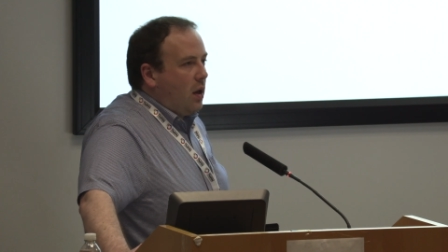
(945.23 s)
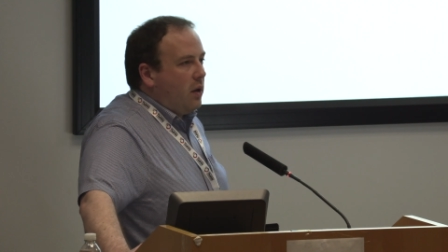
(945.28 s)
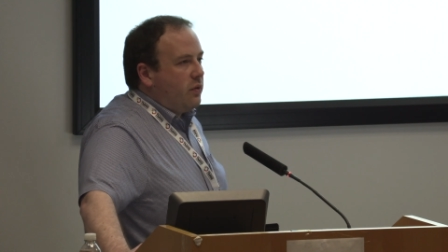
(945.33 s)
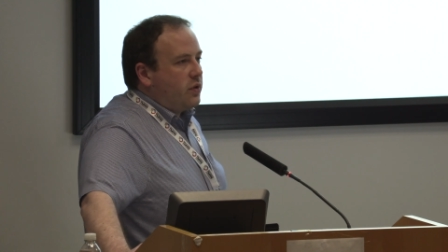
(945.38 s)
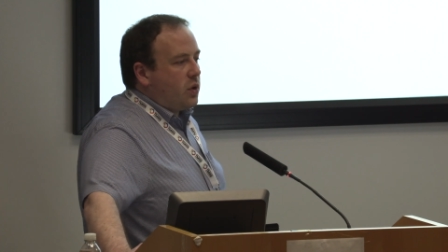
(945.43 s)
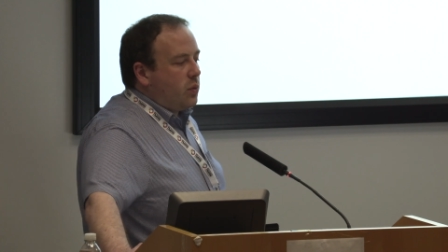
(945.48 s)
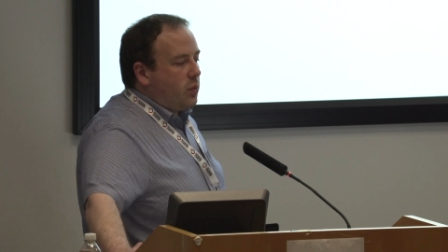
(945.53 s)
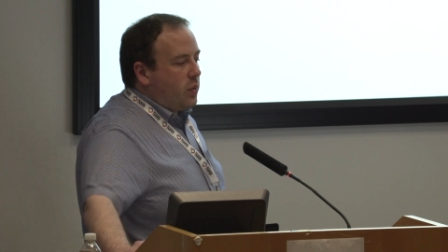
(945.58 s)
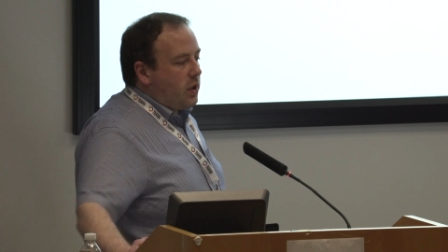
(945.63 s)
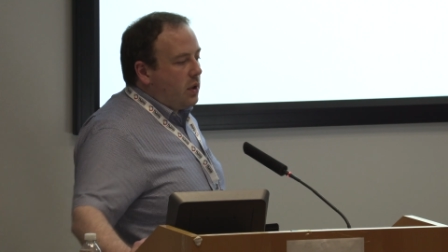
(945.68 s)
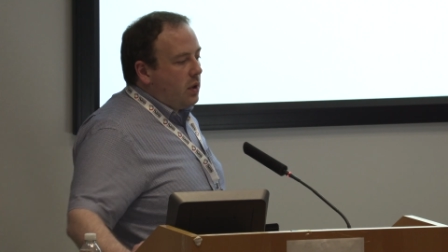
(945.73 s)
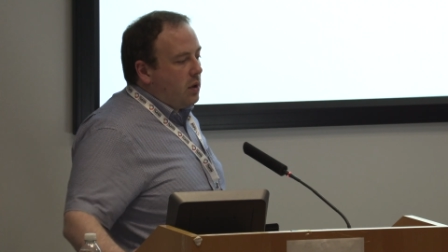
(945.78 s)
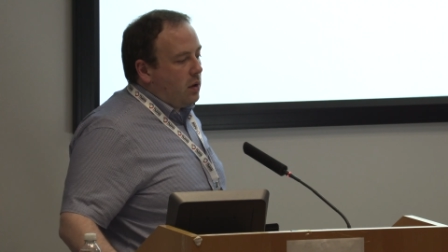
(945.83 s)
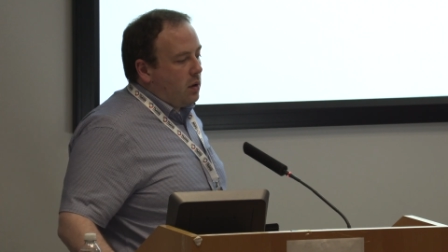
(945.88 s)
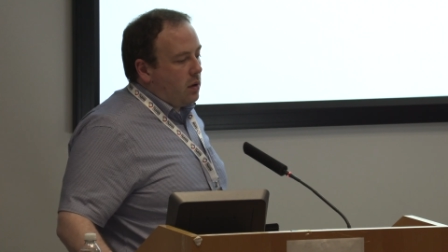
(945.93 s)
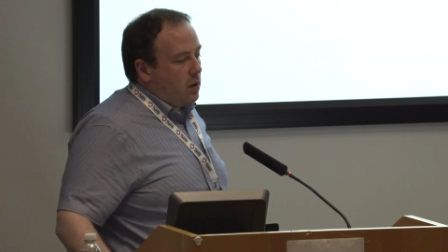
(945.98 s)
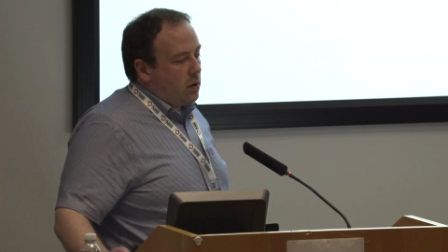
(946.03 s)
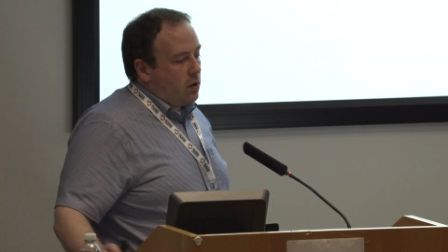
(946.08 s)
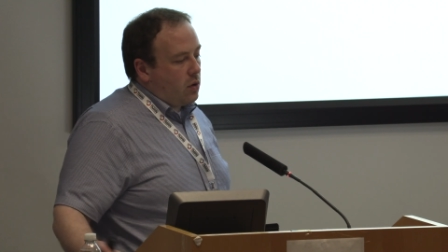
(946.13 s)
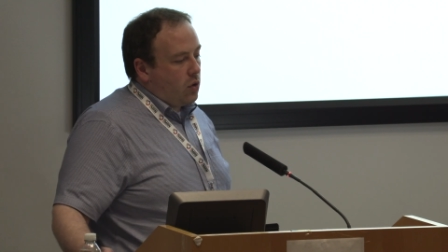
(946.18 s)
If
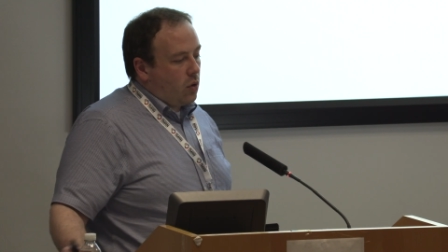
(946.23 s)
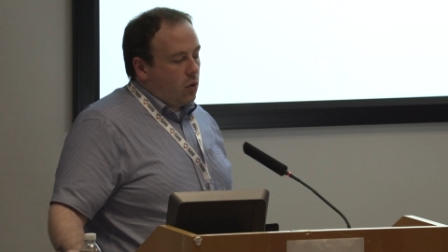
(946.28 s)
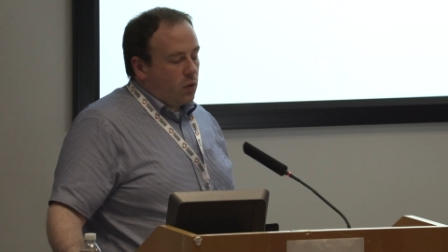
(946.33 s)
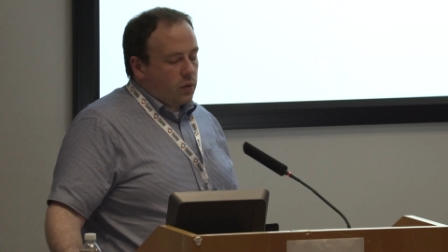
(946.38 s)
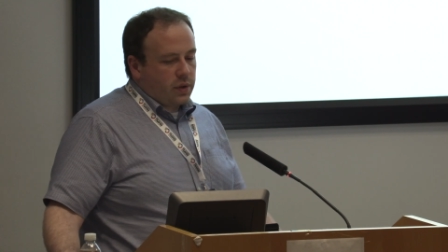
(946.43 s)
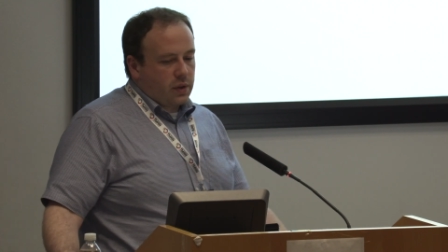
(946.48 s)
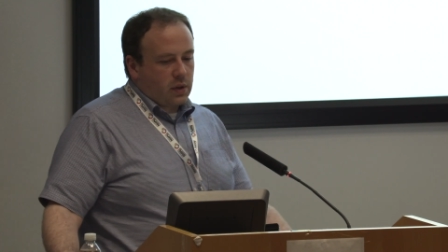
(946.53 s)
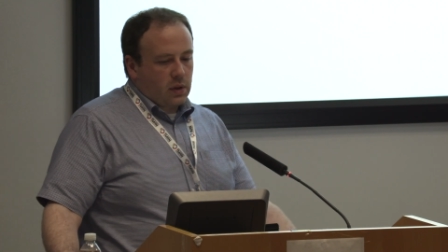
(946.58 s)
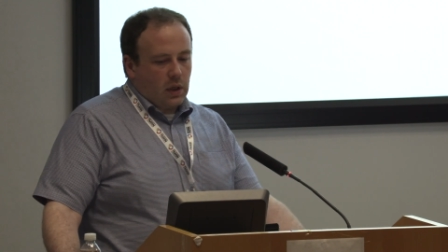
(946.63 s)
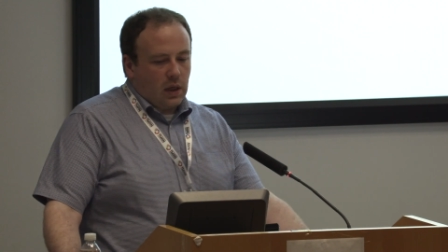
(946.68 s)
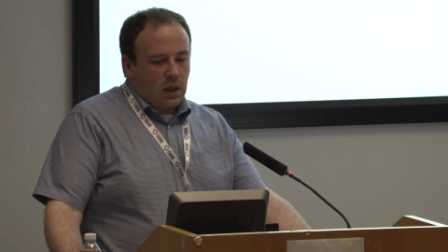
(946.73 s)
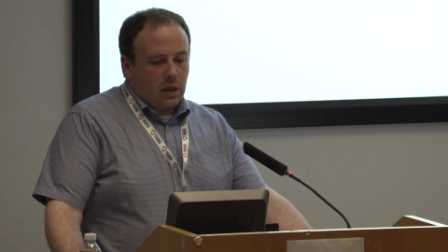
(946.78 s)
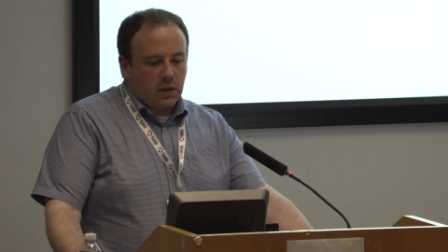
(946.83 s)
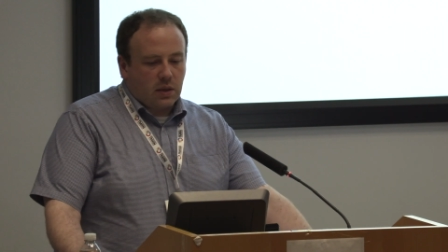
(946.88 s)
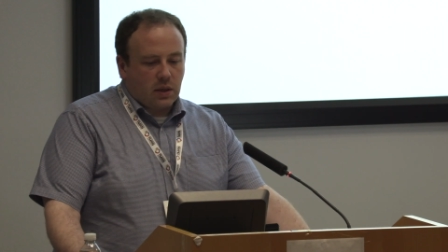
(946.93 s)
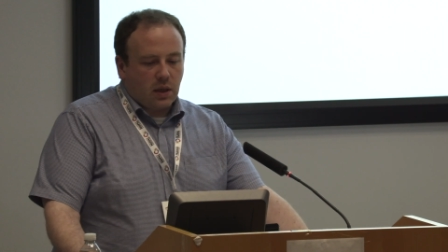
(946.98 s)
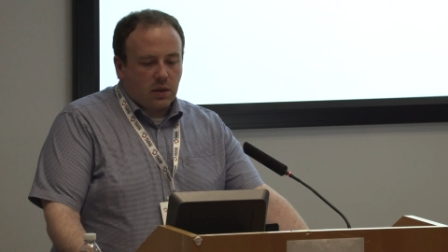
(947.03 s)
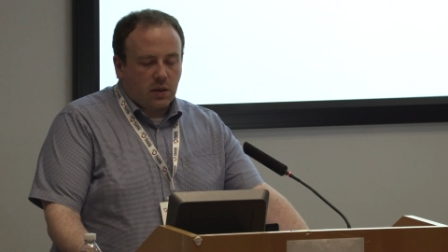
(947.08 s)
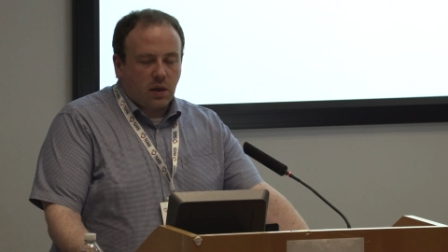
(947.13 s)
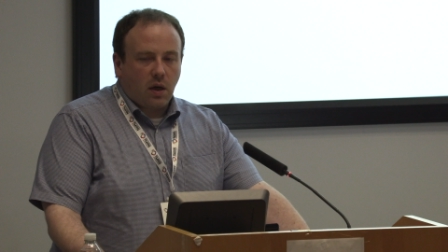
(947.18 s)
somebody goes and
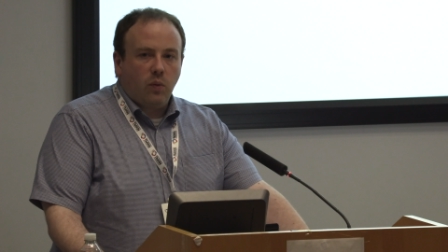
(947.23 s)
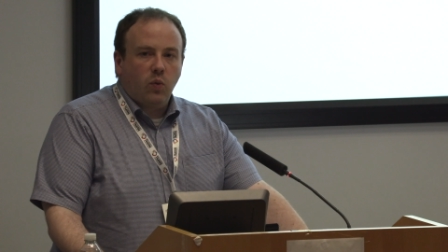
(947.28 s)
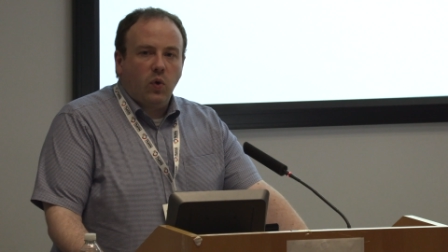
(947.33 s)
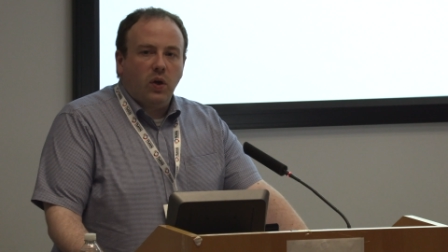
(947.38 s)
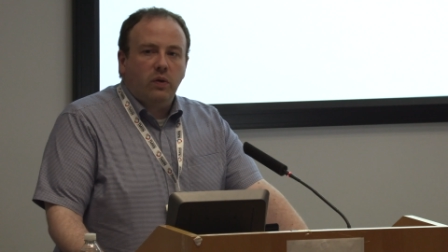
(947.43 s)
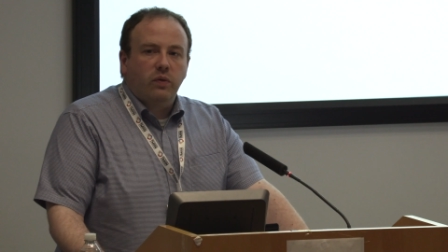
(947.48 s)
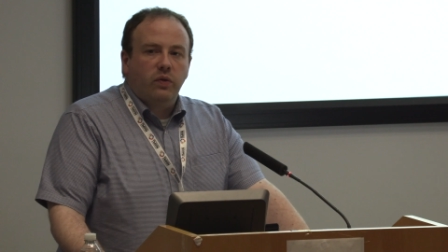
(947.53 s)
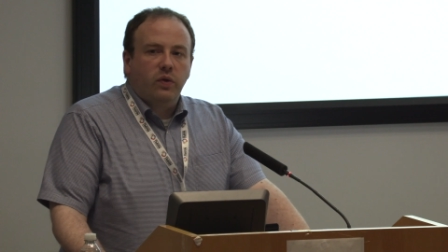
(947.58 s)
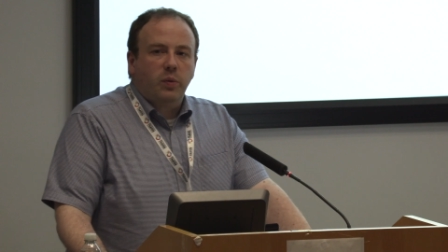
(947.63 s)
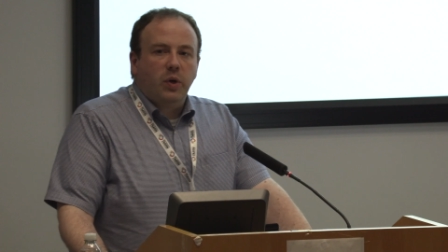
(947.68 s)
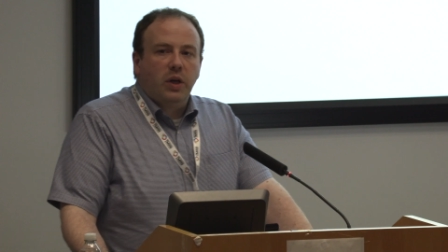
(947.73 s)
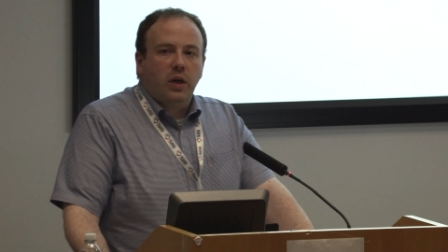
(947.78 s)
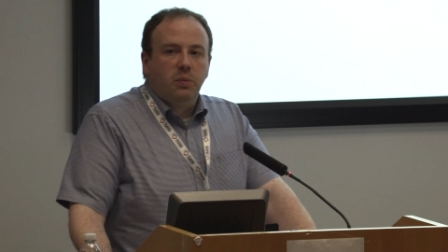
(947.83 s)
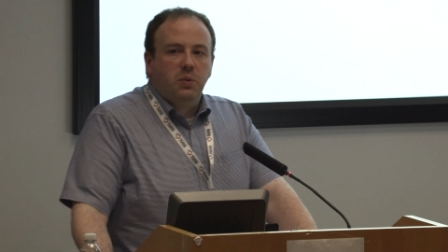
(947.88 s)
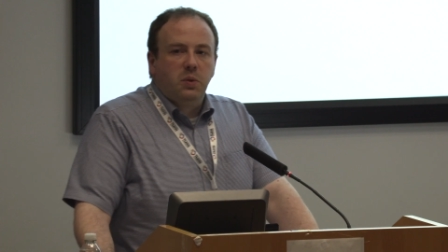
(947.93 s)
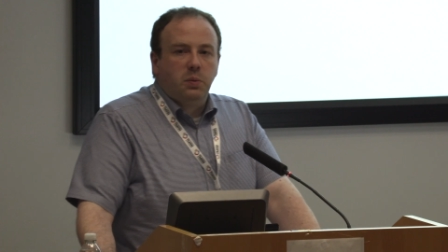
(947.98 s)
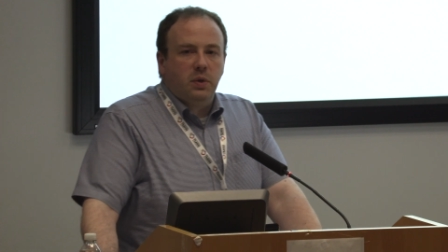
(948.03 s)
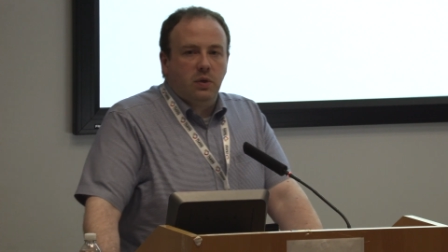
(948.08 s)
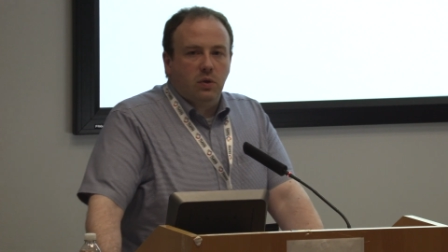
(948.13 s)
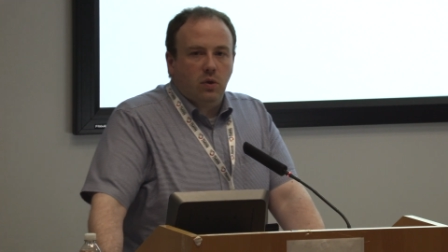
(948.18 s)
says, I'm waiting for my
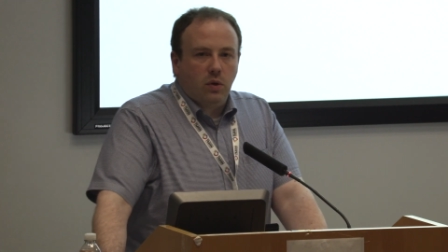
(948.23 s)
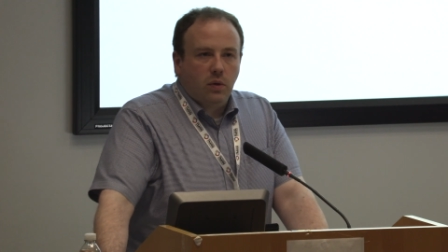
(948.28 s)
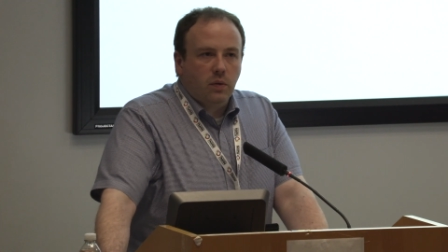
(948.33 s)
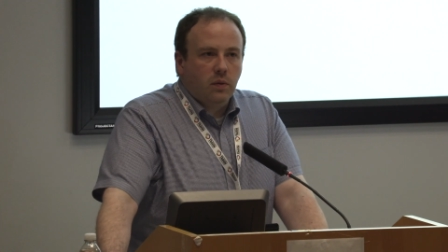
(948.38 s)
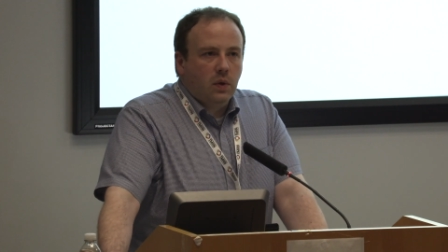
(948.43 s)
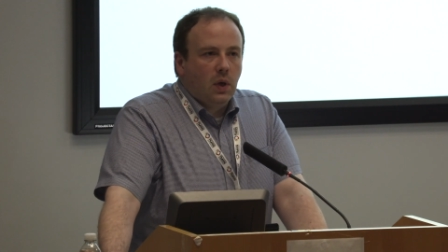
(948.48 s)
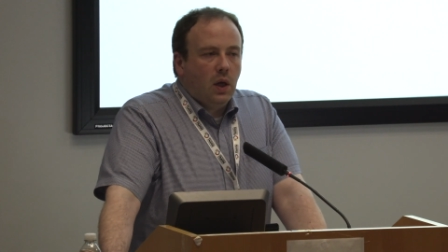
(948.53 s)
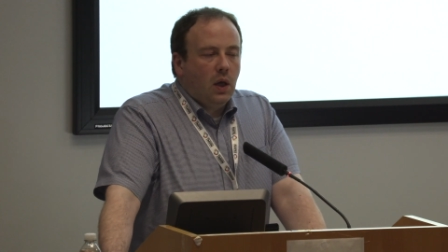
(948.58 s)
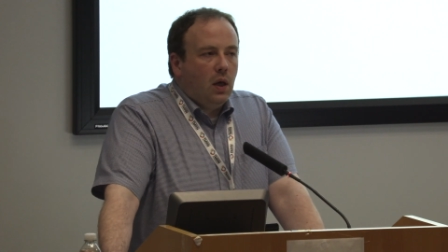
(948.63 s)
hip to be done,